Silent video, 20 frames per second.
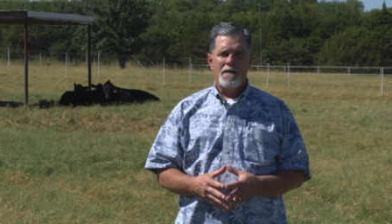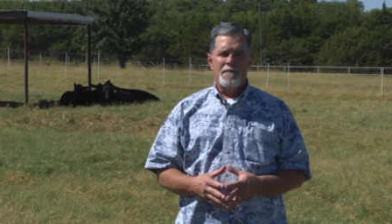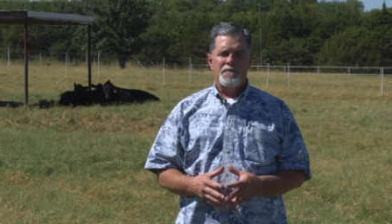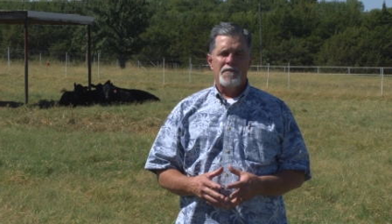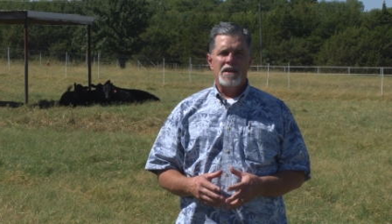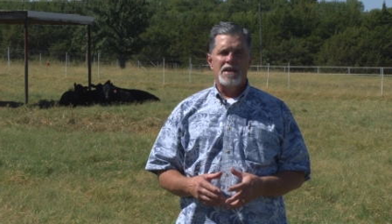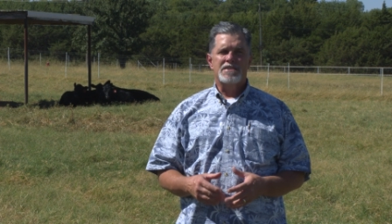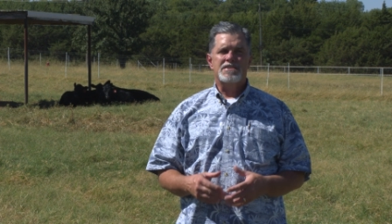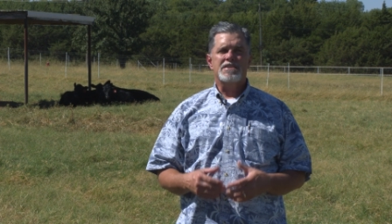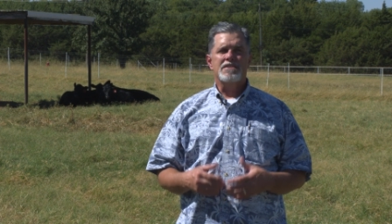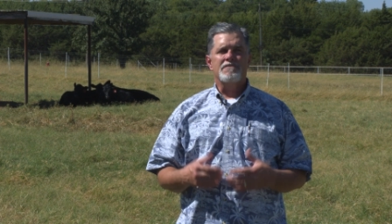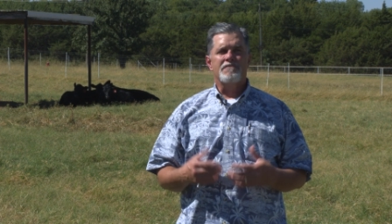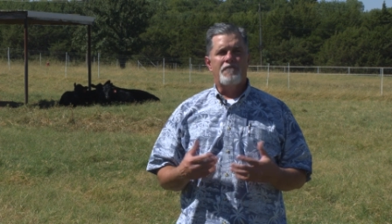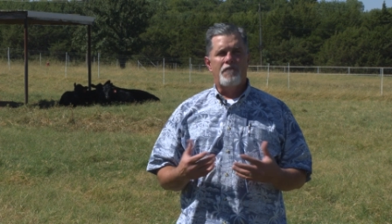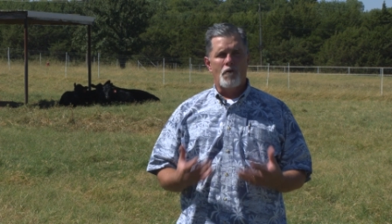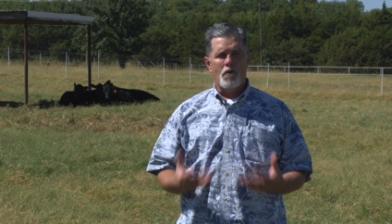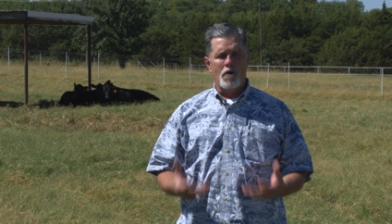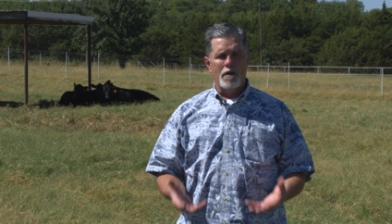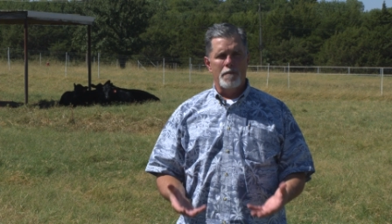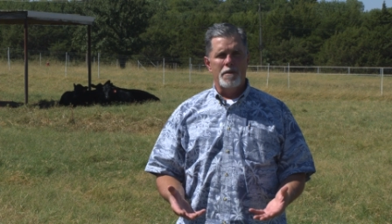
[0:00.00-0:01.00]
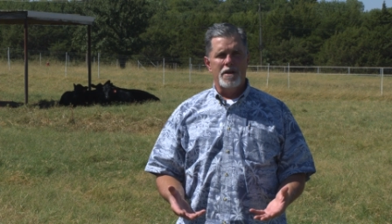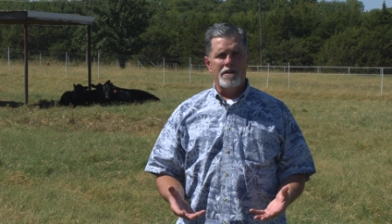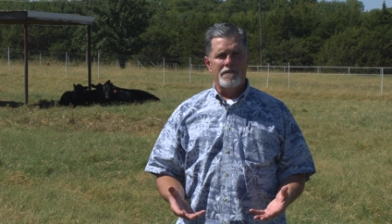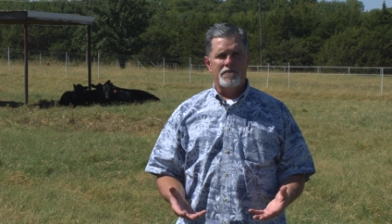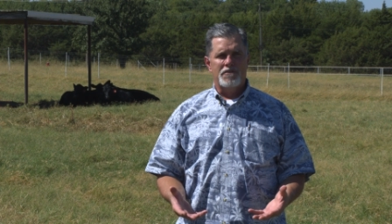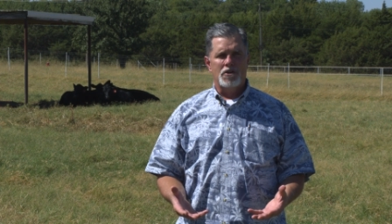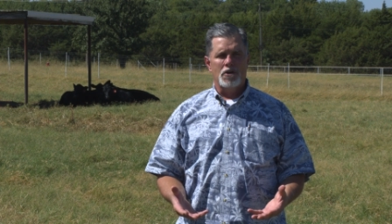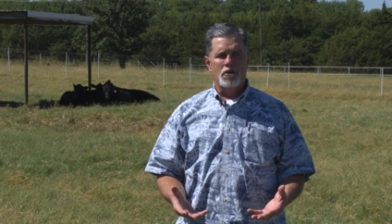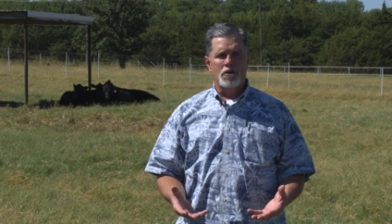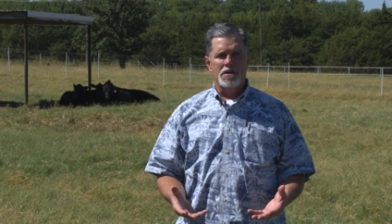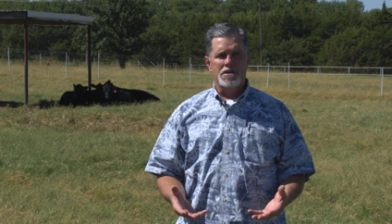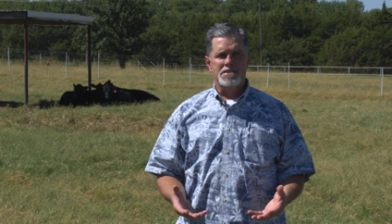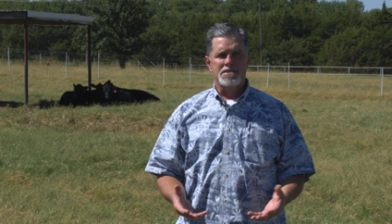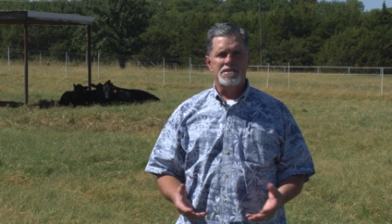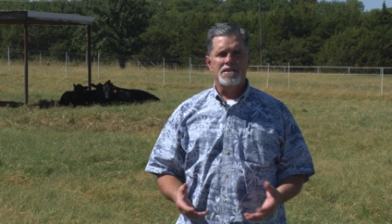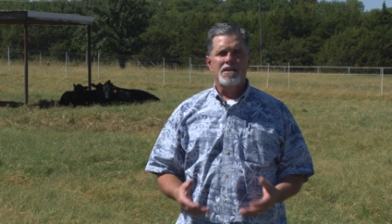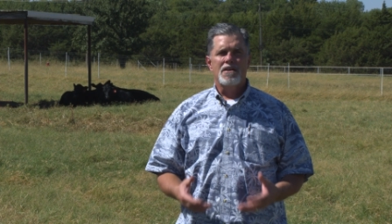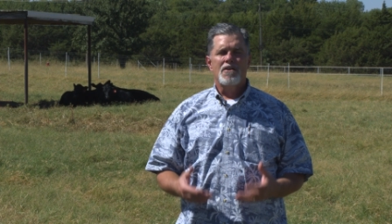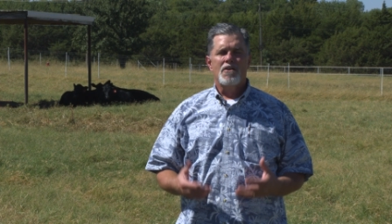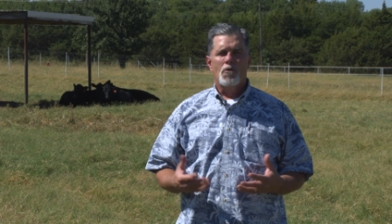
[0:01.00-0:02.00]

it's informative to us